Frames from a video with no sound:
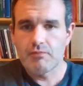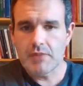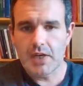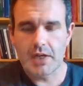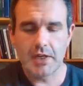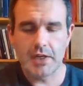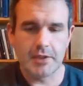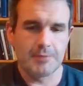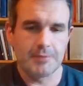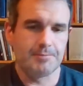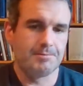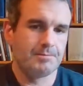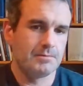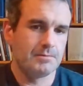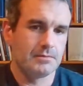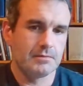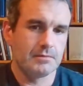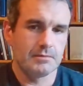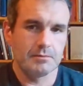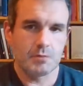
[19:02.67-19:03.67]
How
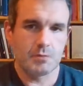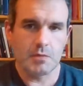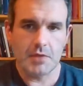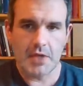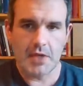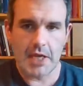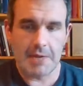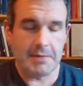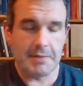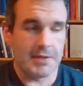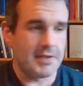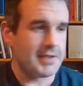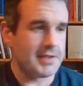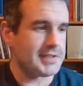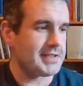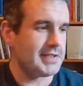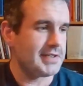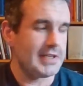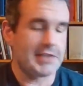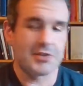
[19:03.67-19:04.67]
about
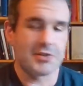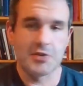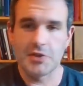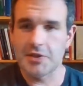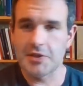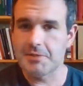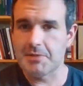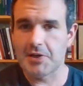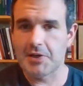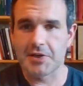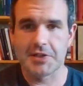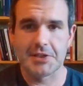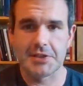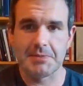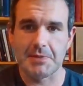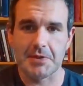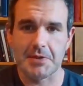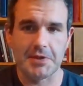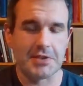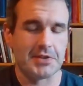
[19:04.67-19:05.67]
this? As good an American
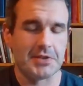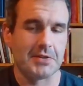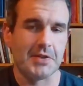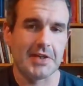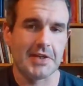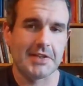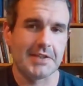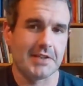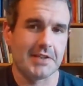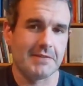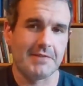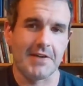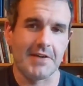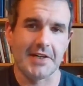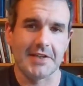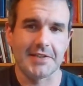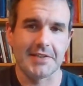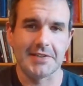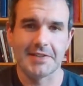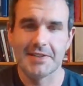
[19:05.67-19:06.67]
spirit as you're likely to
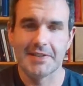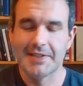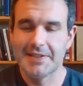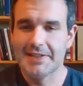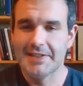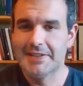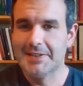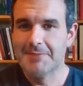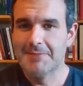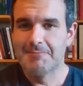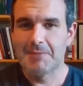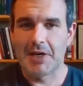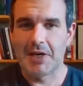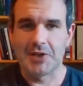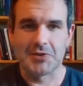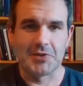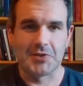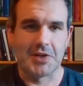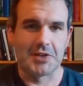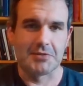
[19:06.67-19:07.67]
find,
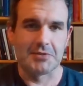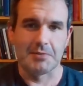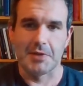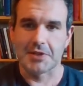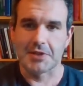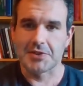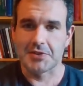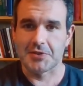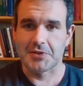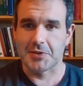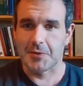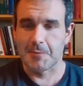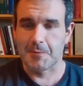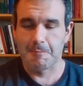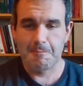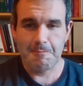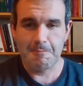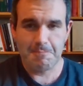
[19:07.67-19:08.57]
under $100 or so.